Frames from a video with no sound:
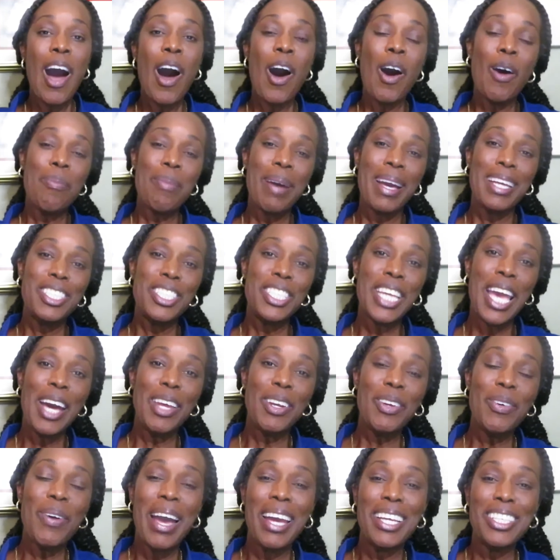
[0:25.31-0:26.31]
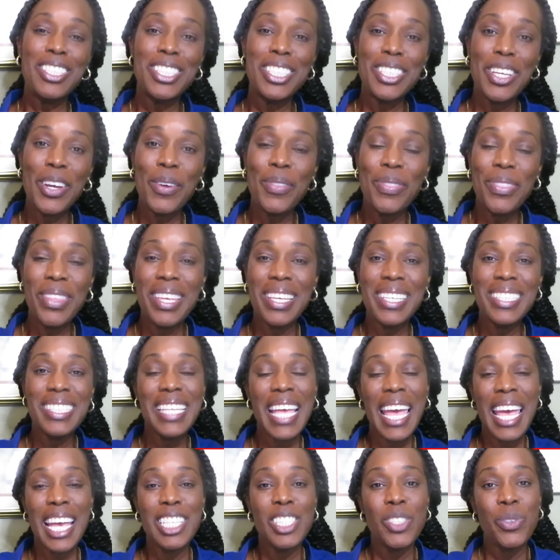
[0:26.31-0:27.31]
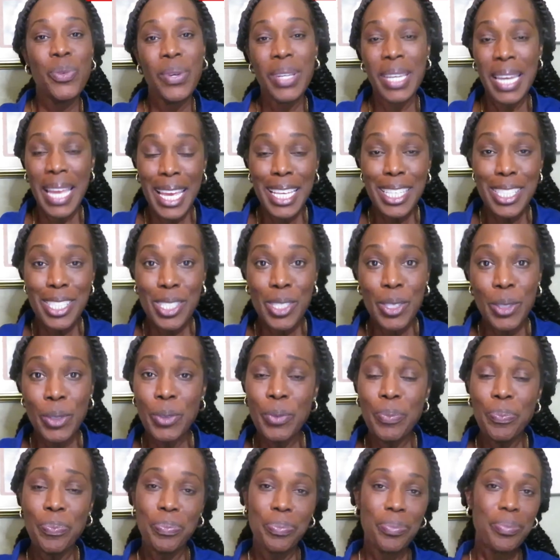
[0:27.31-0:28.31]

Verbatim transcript: On my channel, I share things as it relates to